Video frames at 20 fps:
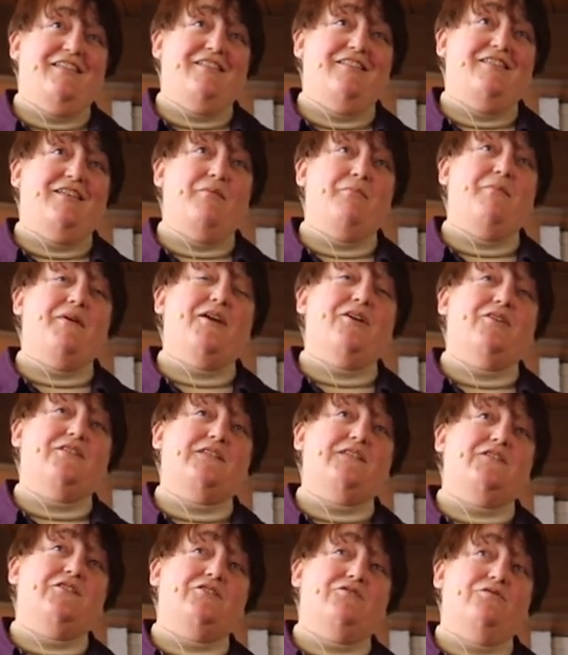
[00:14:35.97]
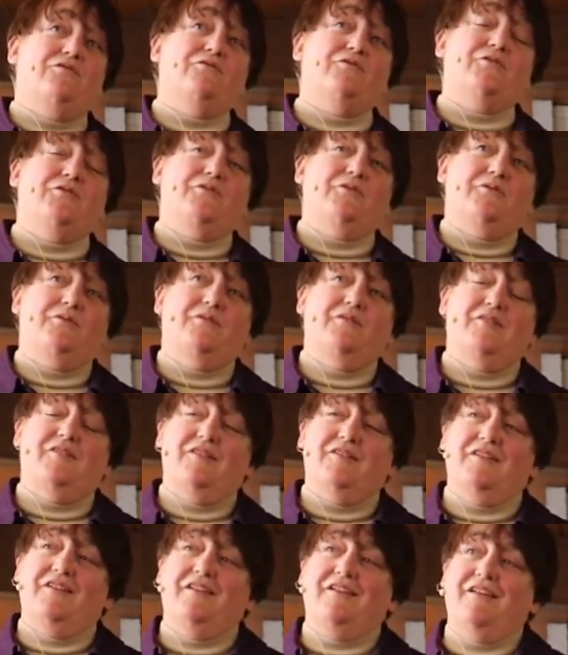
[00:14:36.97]
that bears good fruit
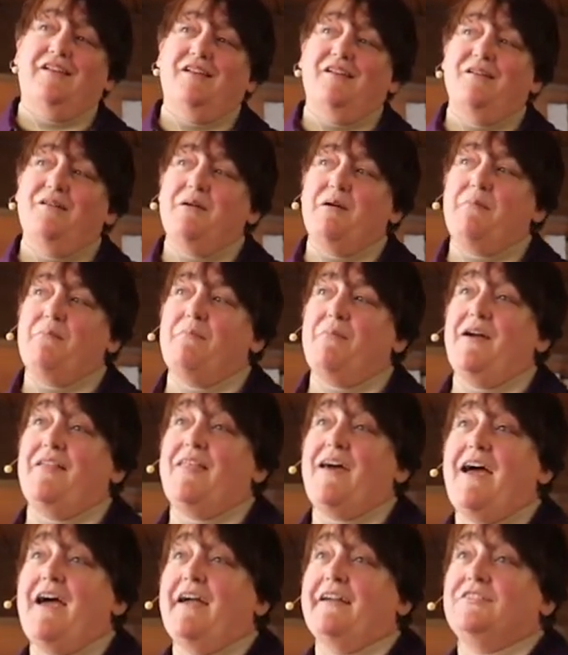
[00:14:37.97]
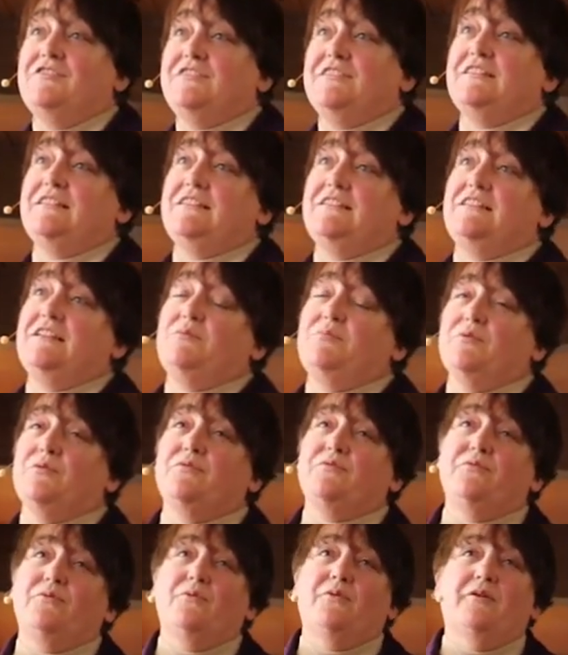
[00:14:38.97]
by the actions they
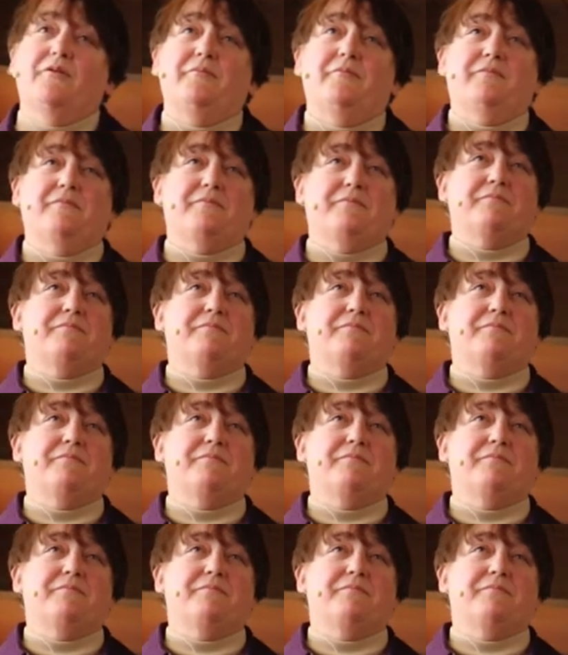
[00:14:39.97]
perform.